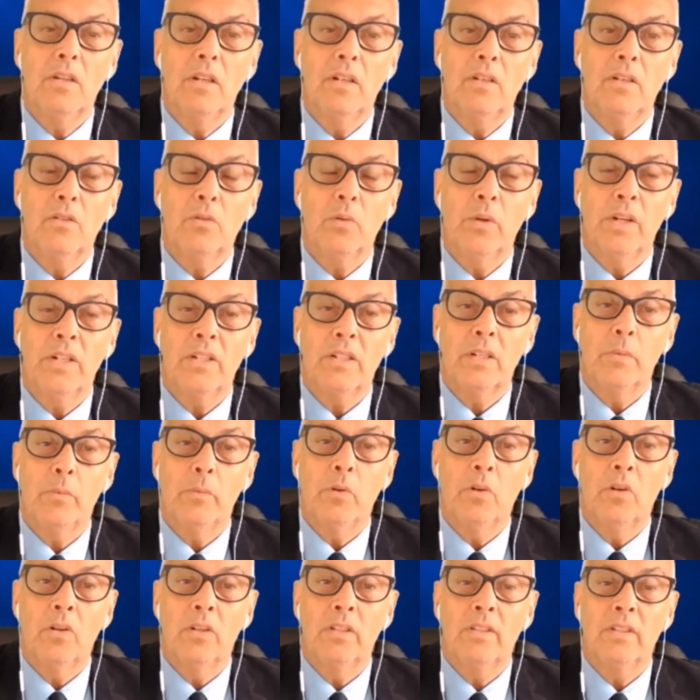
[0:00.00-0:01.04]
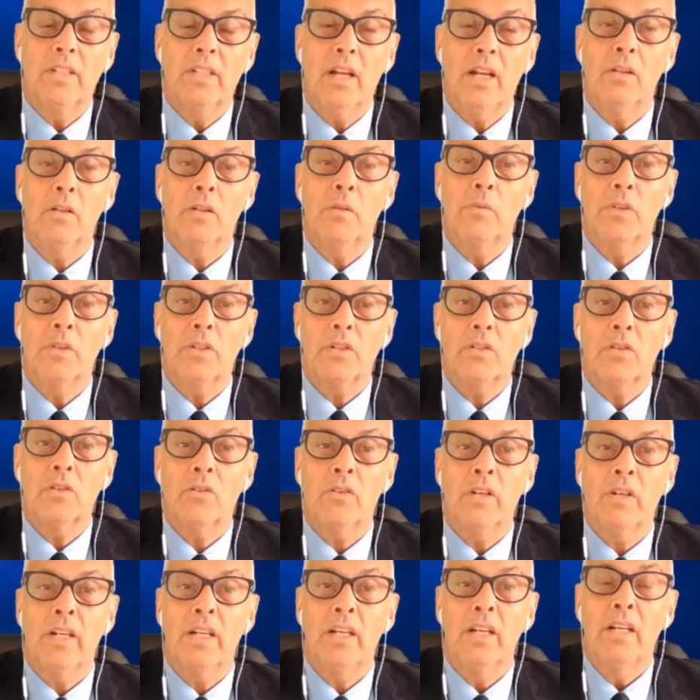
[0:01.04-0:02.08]
Twitter support and tell them the
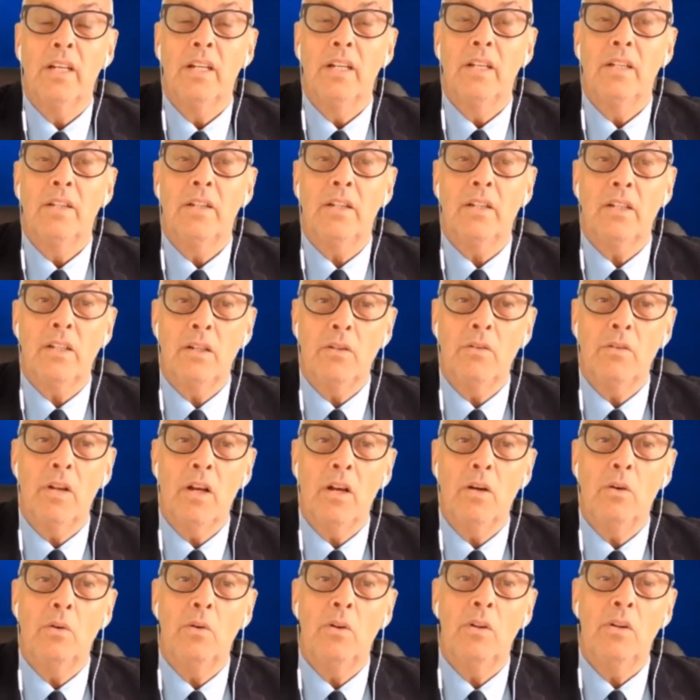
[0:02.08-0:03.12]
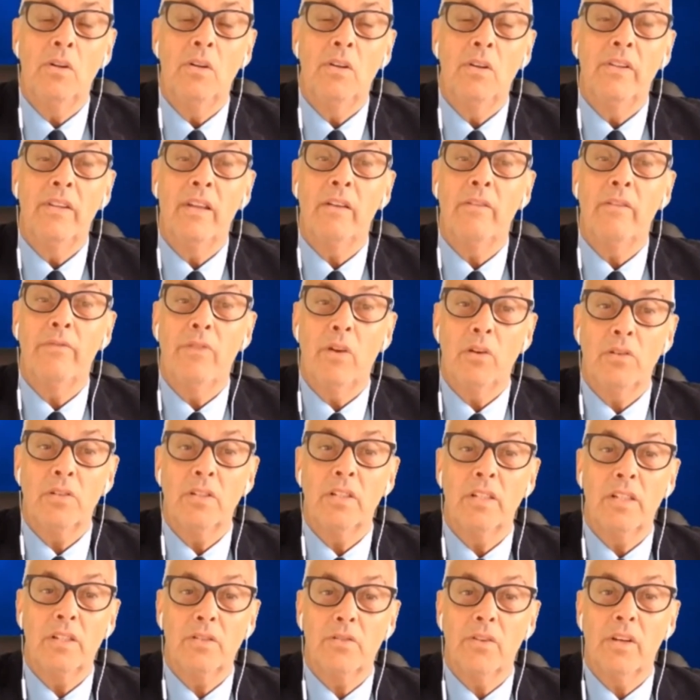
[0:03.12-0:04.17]
story that you know they're falsely
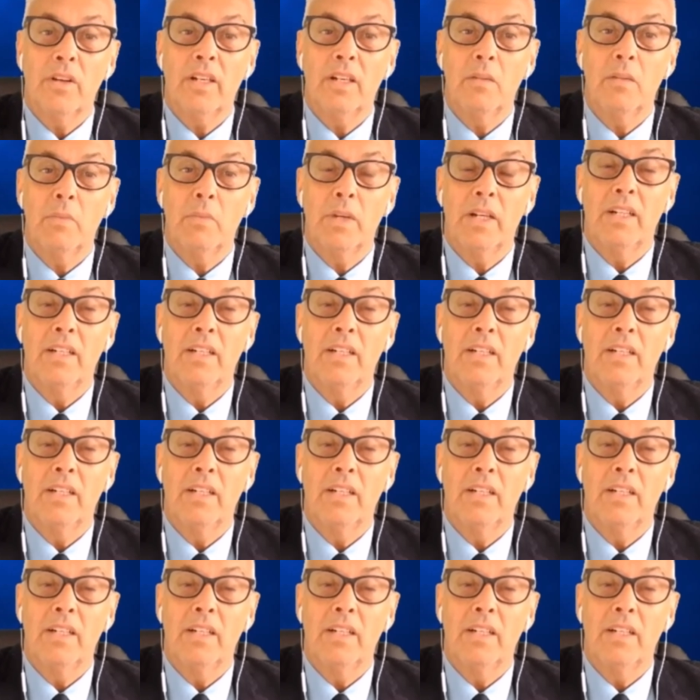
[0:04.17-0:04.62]
striking me.